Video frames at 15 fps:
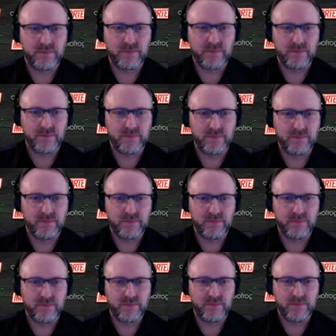
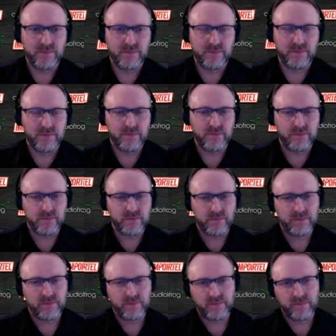
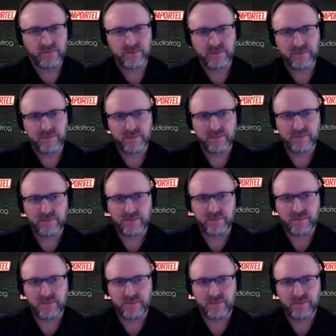
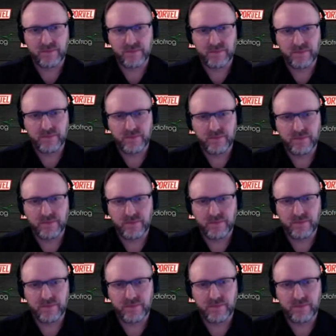
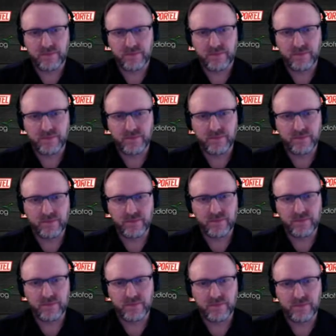
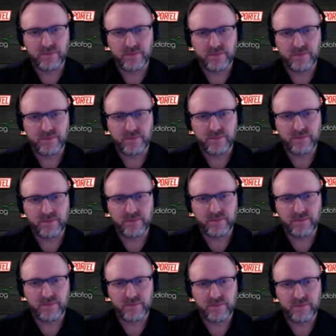
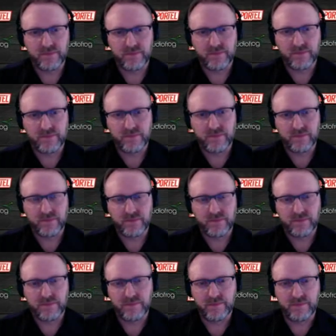
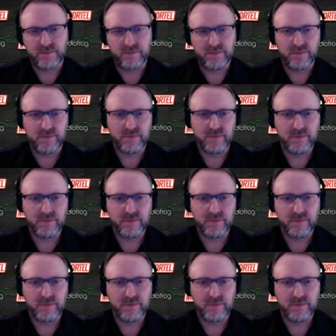The person shown says nothing.